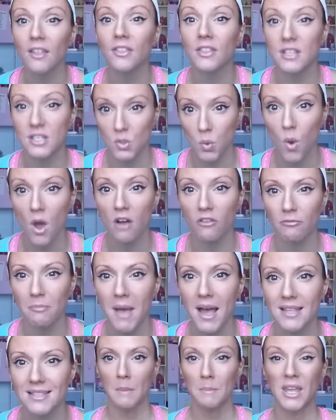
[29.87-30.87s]
than 12
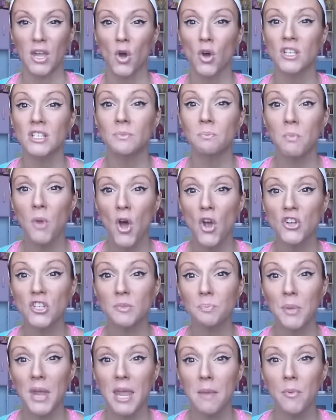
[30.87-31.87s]
months because
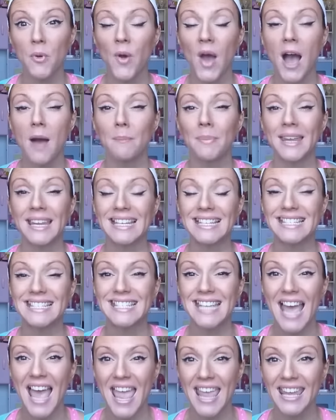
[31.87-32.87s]
most people are being
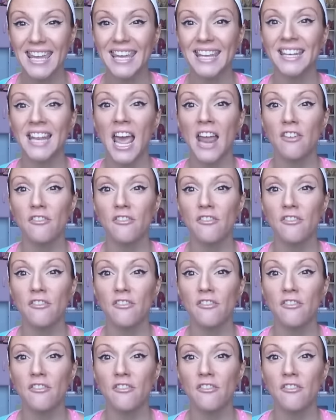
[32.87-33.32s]
taken